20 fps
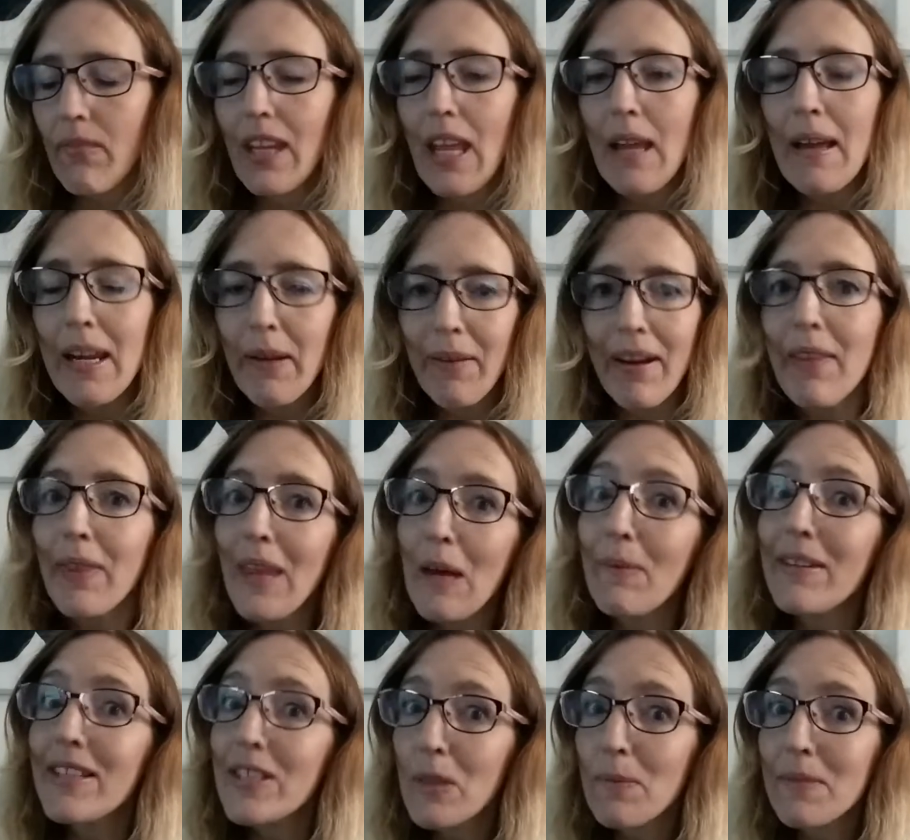Anyway, then we
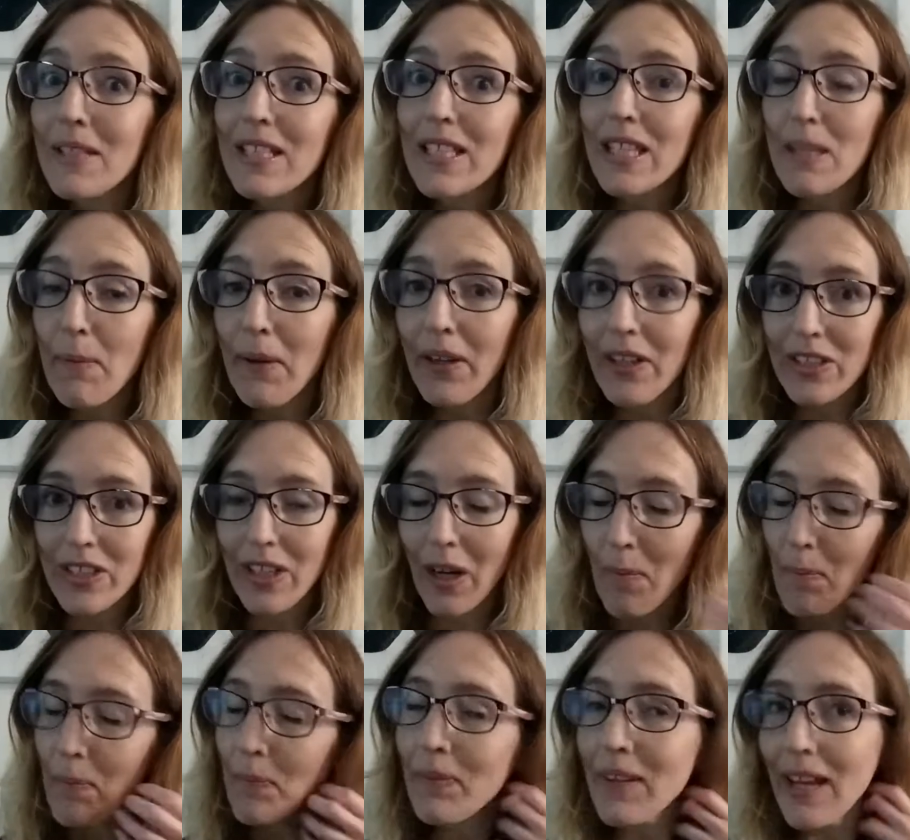stopped into the
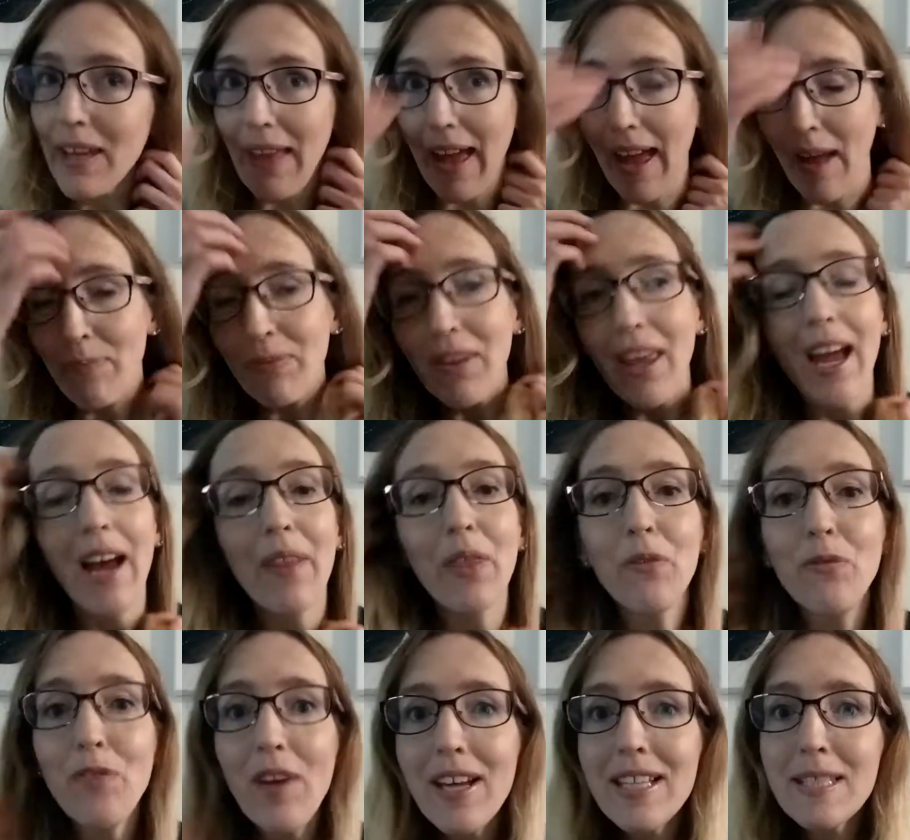bookshop there, and the
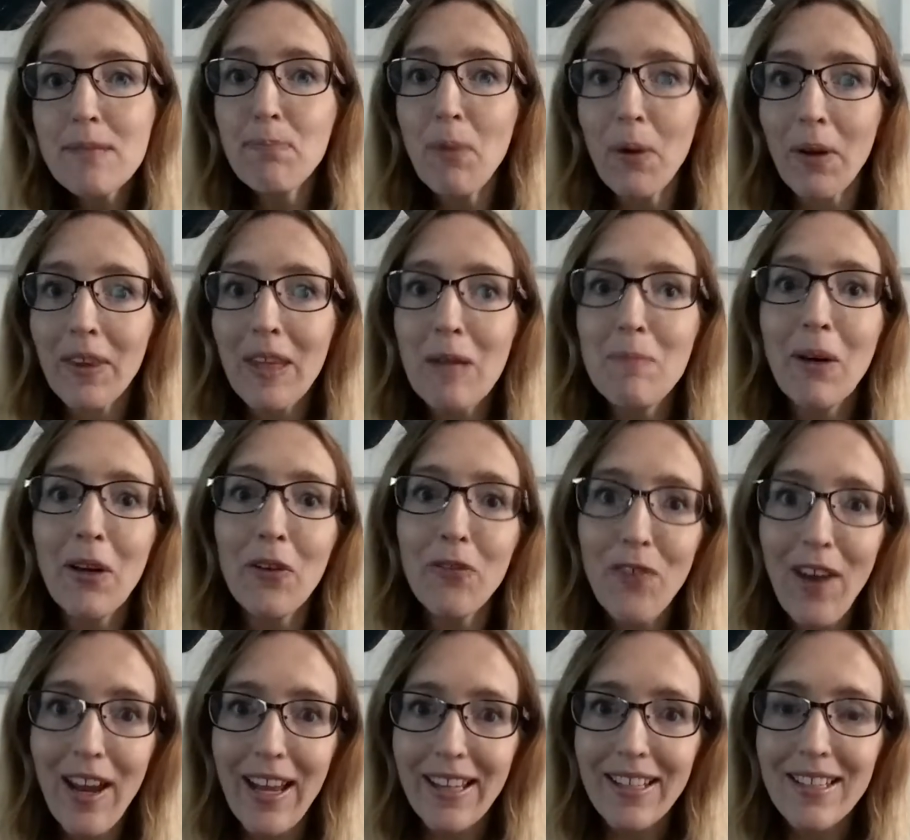first book that my
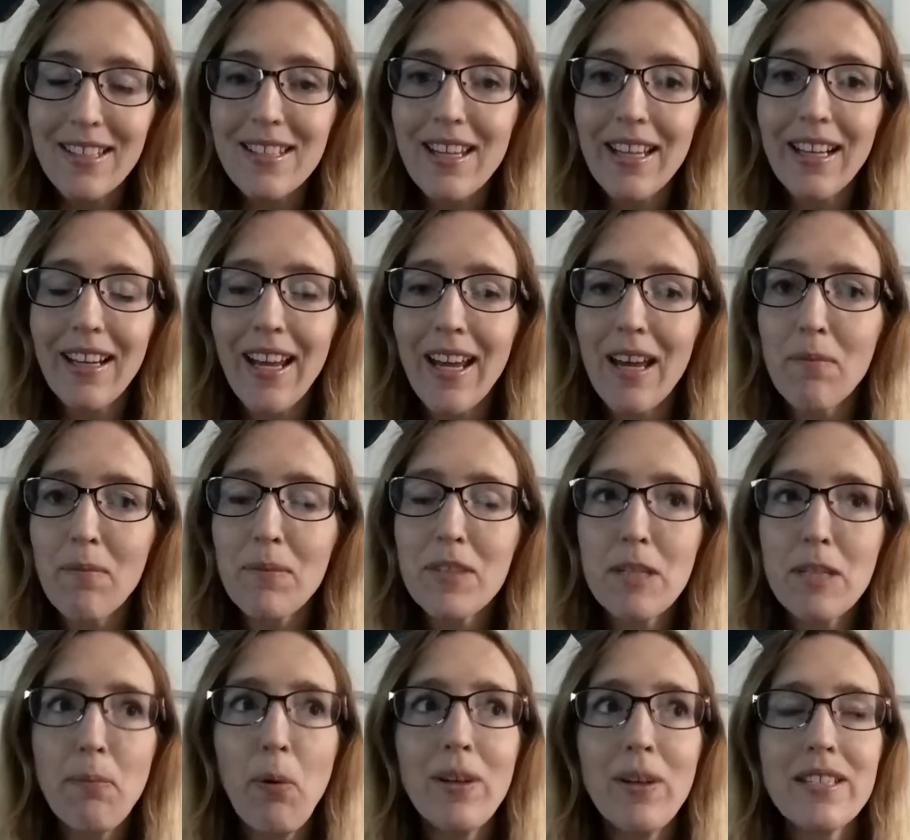friend, she
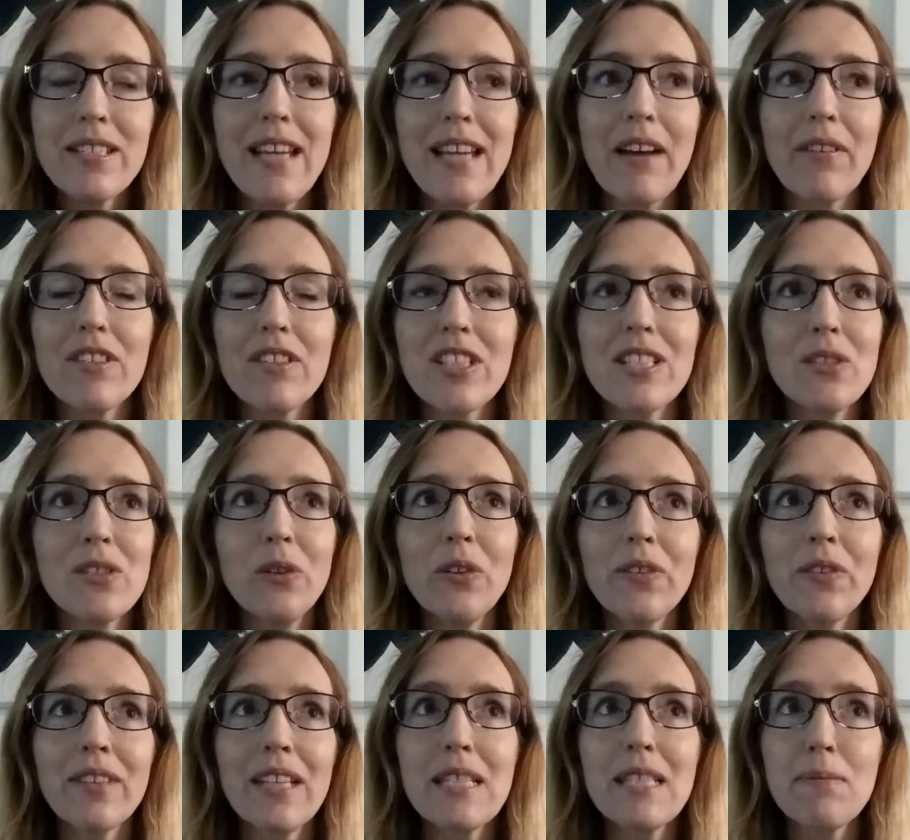pointed out that she saw
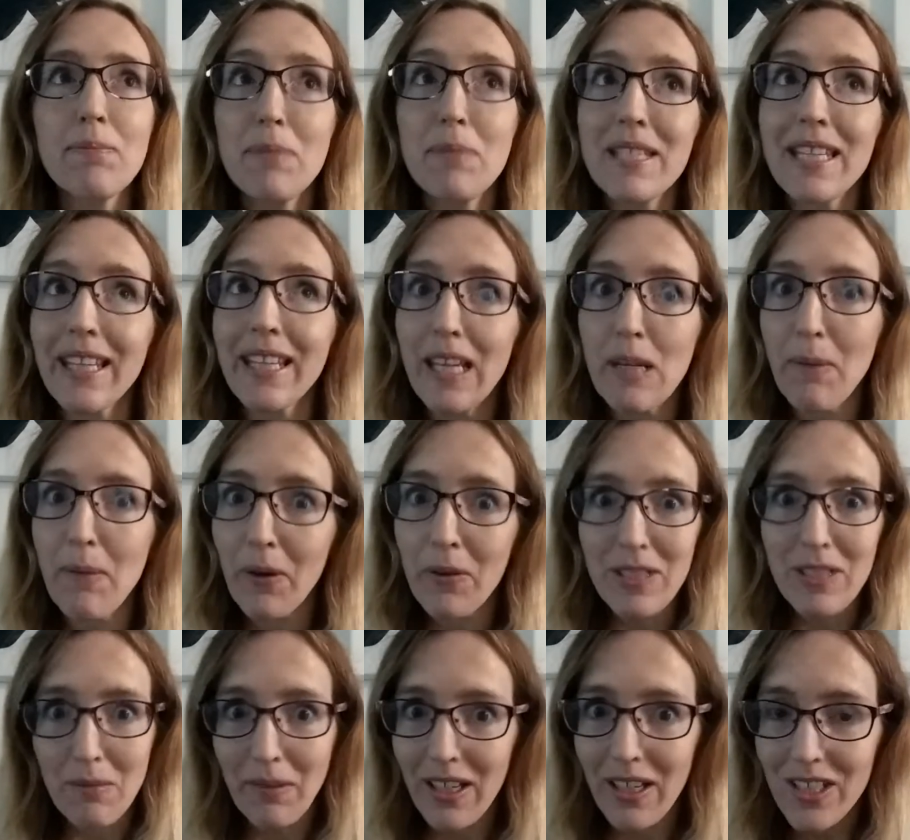this particular book, which
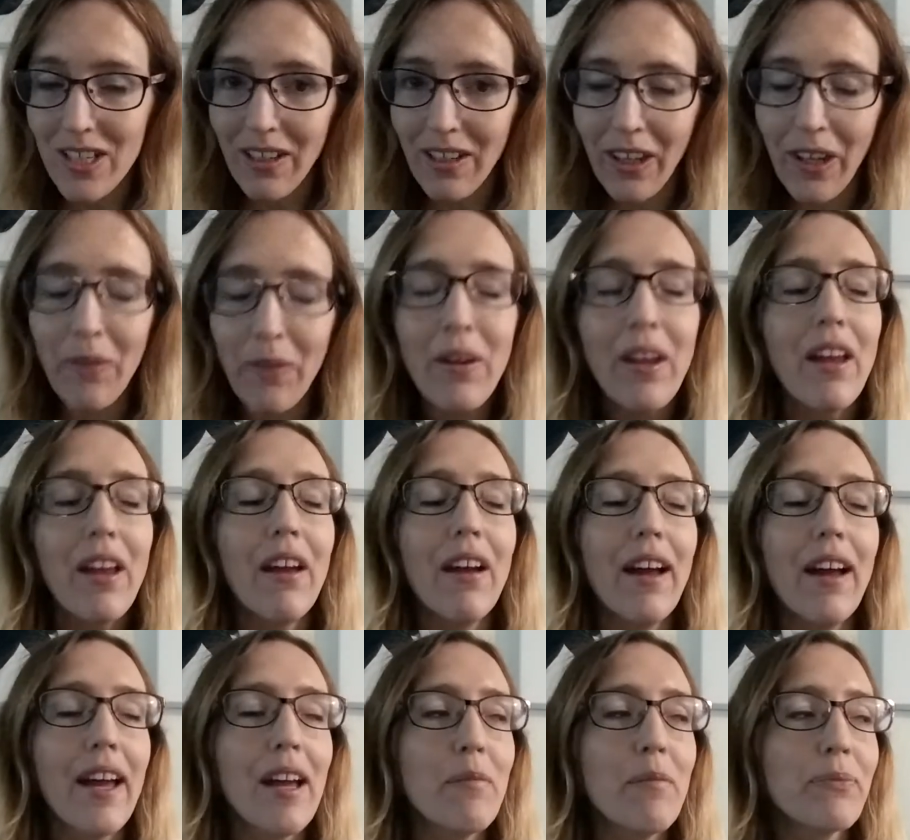I'm going to show you,
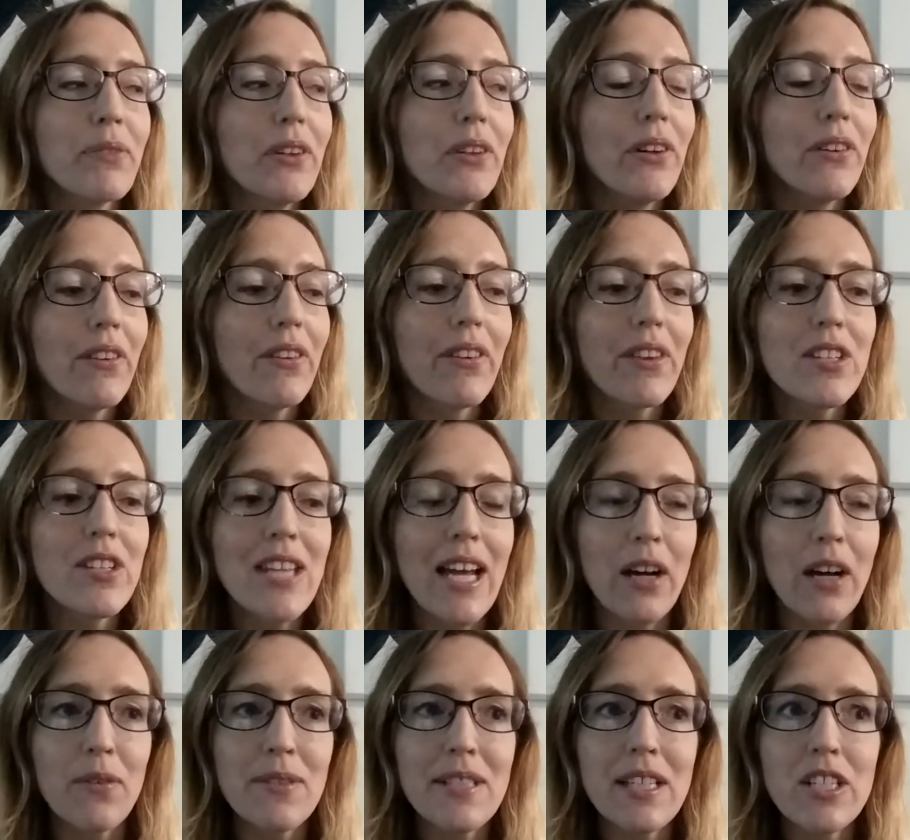on the
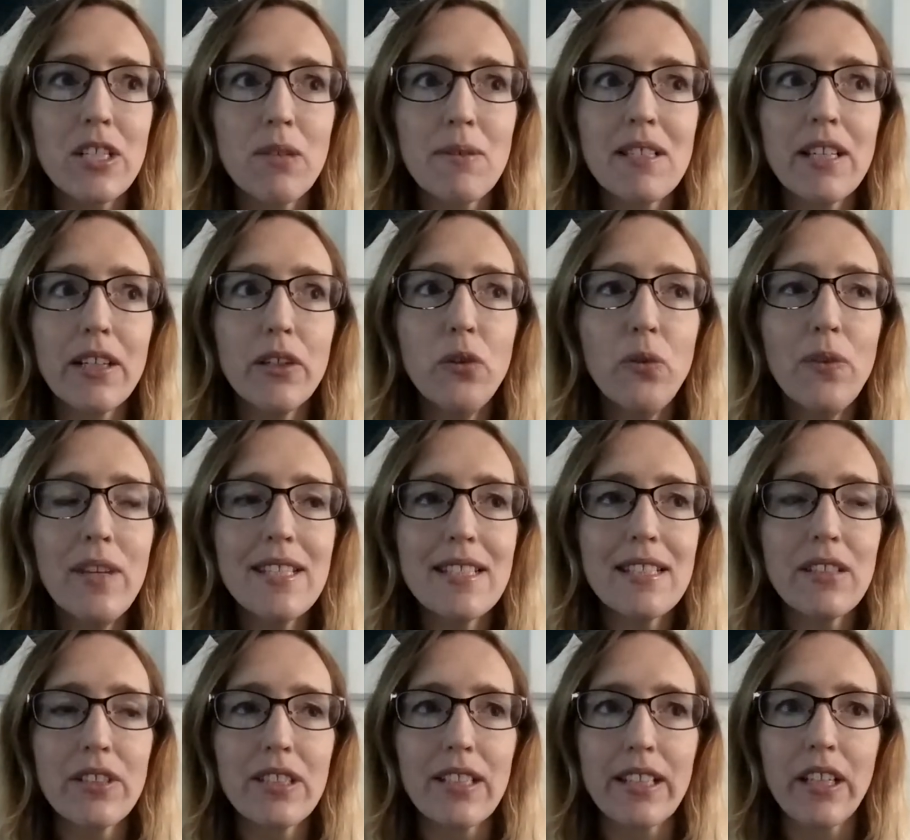shelves, and she was like, oh, this
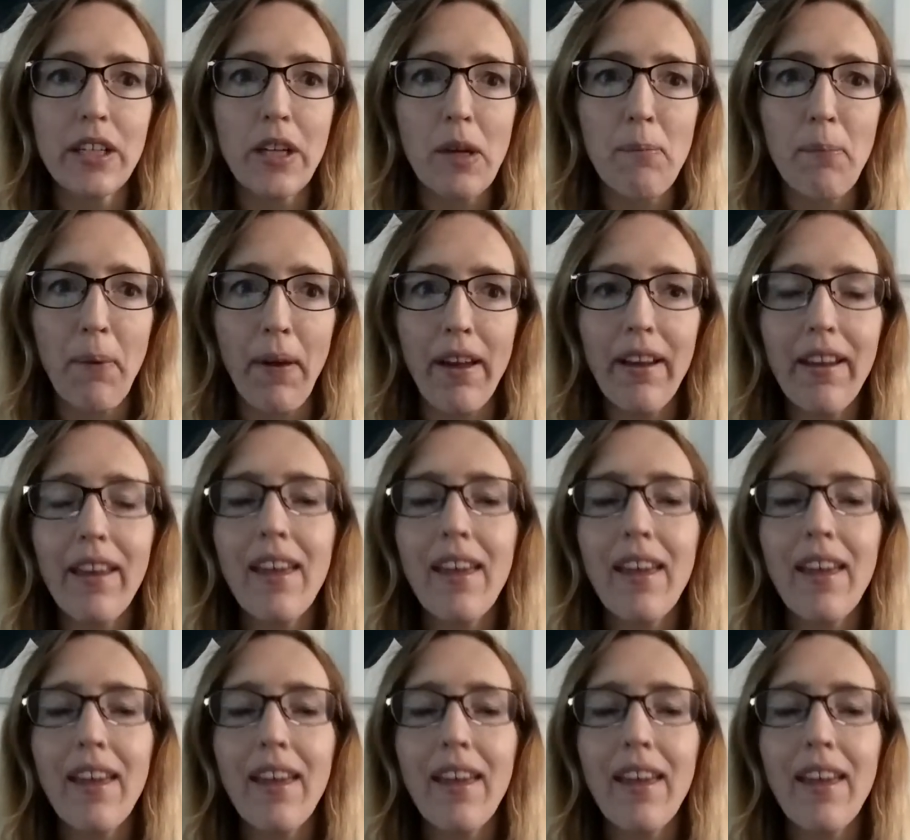looks like a good book.